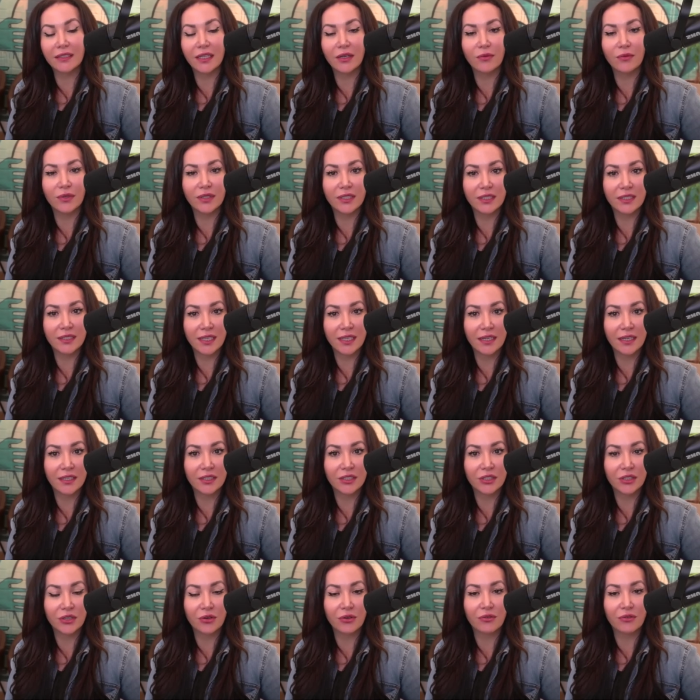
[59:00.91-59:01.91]
They
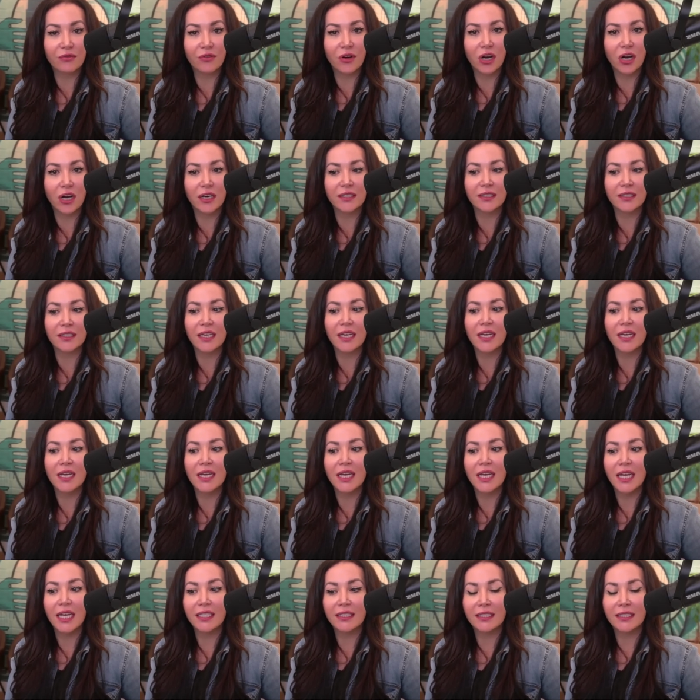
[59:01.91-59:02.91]
decided to go to Fox
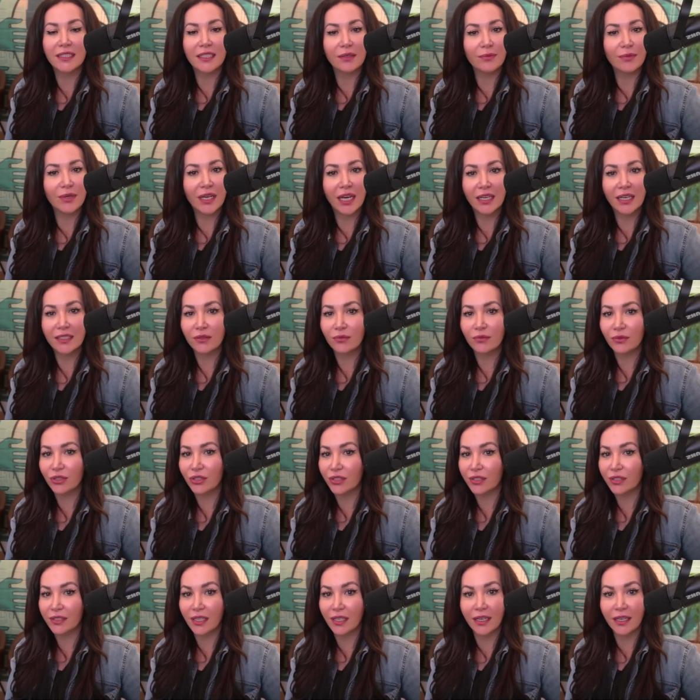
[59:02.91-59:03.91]
and CBS was
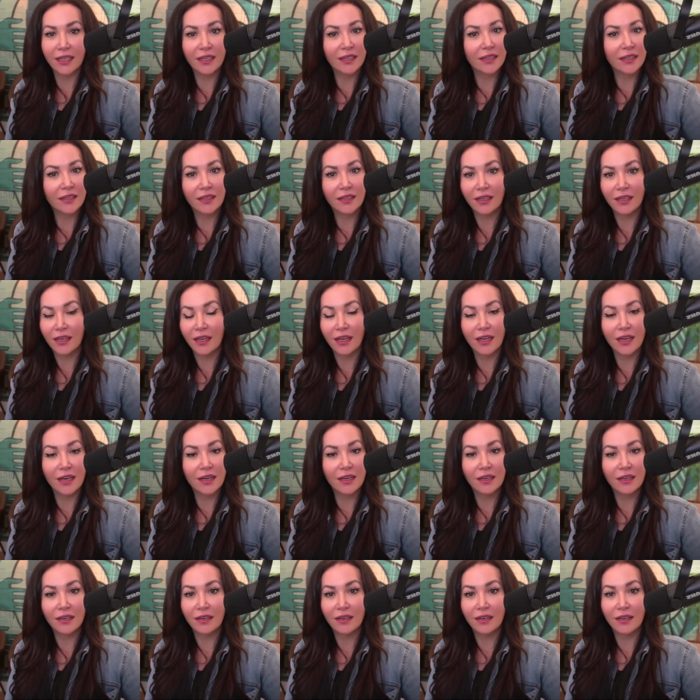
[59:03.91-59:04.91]
just like,
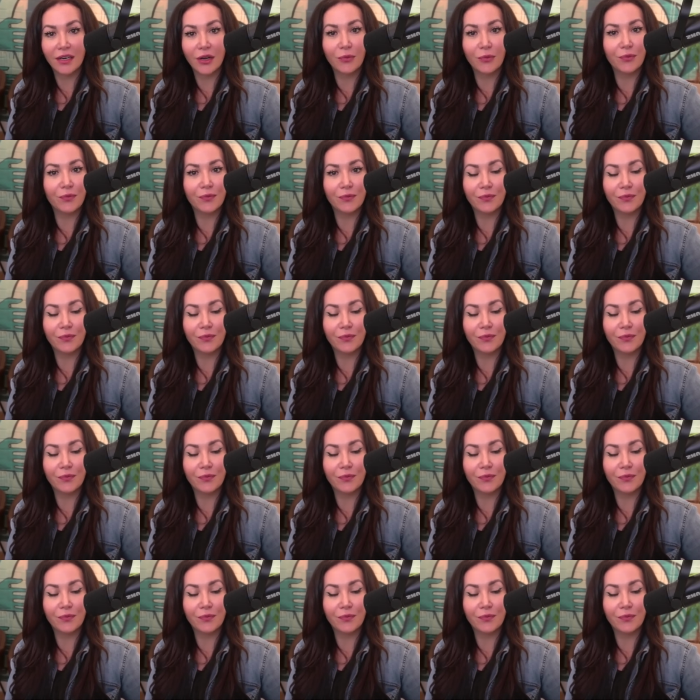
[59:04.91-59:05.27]
nope,